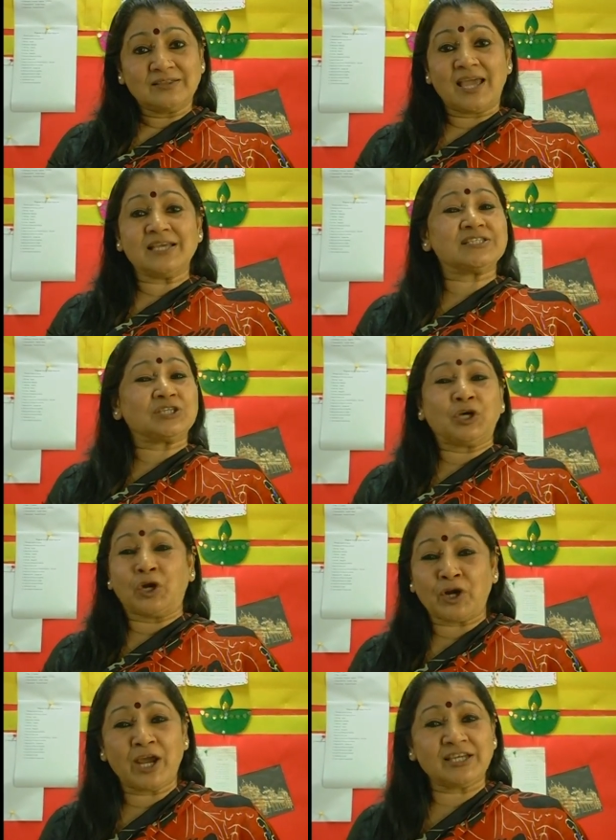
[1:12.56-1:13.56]
There is
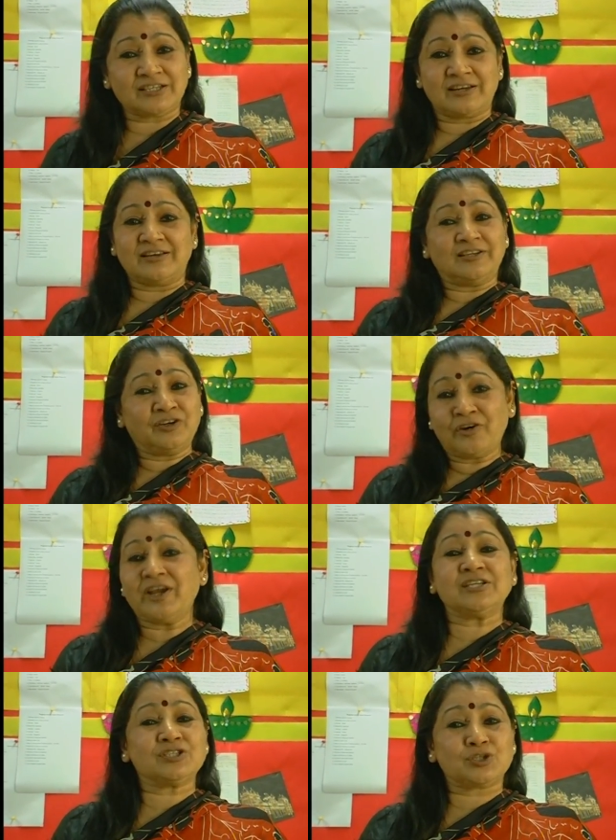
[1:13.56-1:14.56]
great,
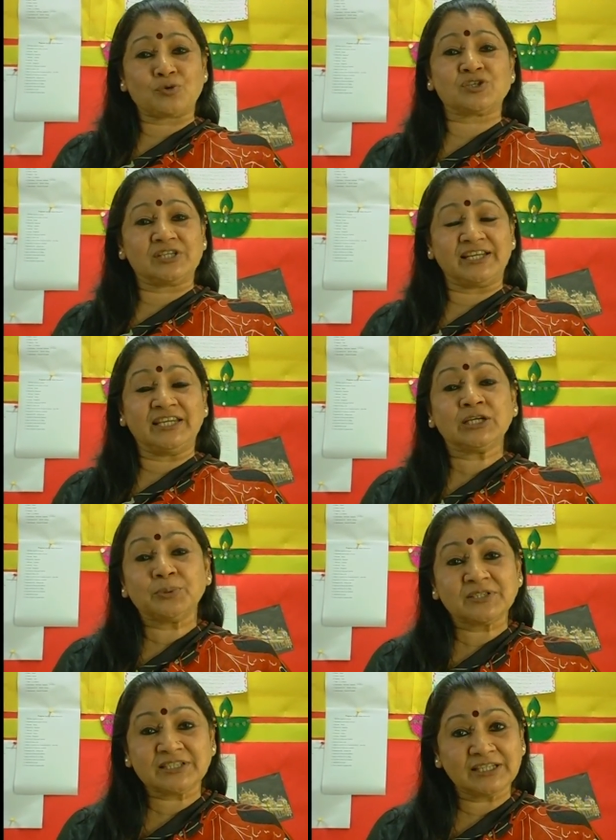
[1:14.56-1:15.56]
great social
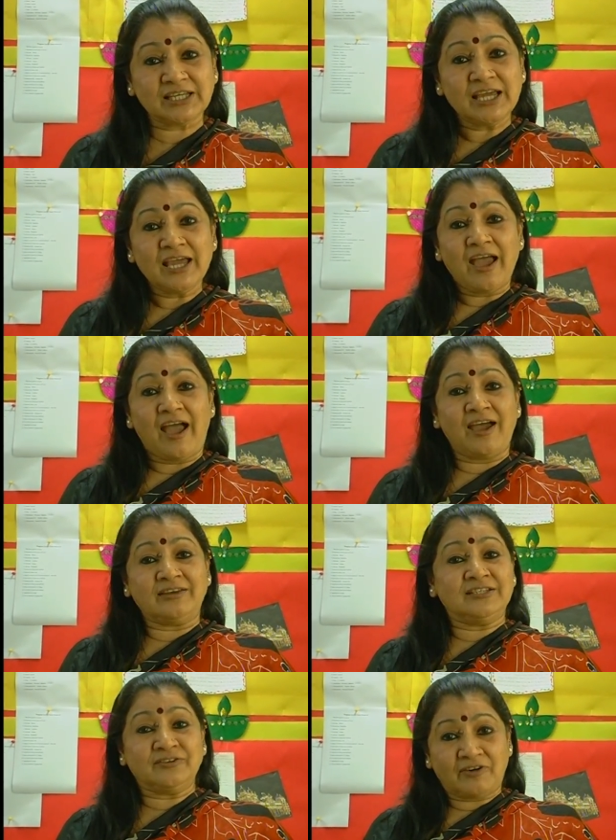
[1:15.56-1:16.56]
inequity
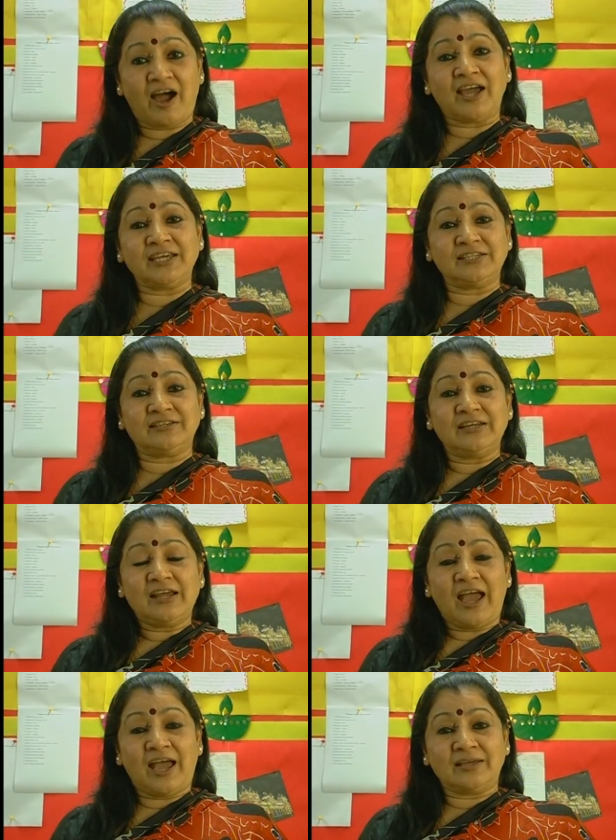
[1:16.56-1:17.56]
and divide,
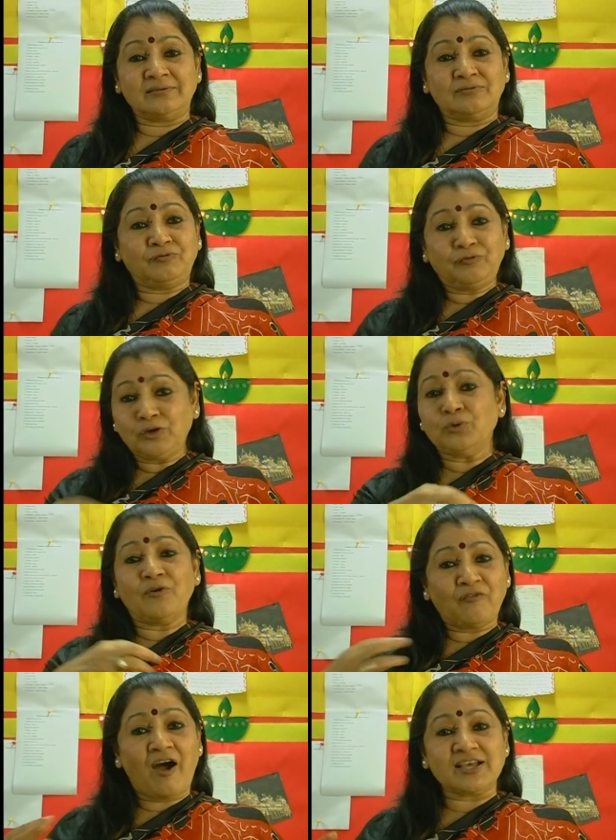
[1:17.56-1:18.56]
and few
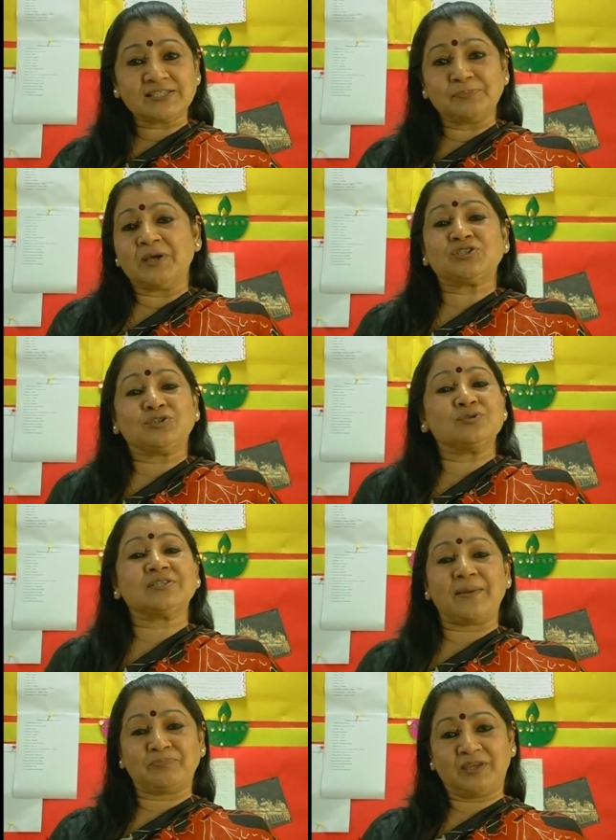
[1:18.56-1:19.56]
of us must do
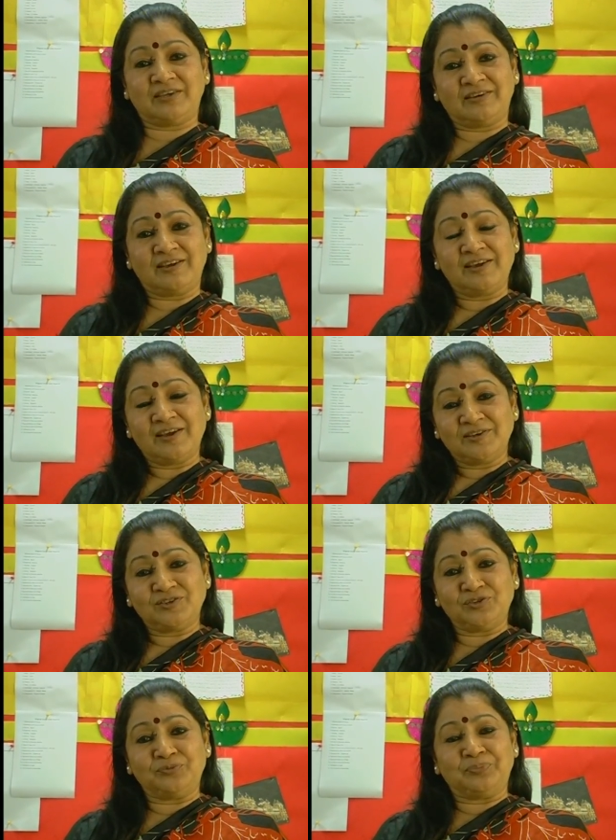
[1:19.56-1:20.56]
something
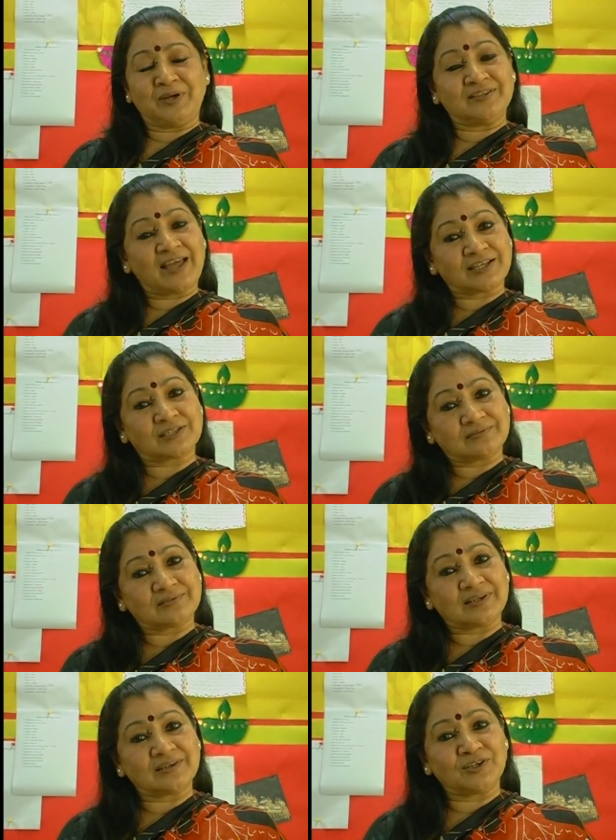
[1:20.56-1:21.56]
to bring that,
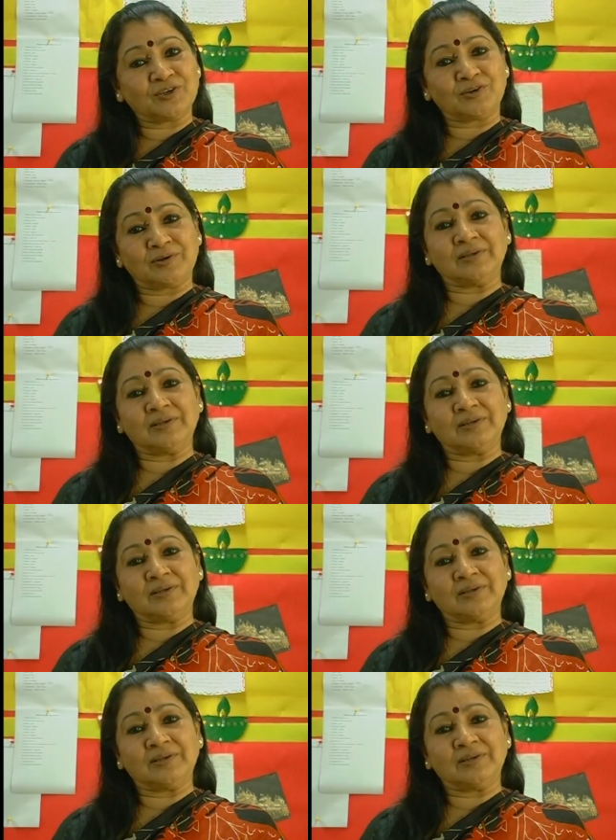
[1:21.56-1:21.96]
you know,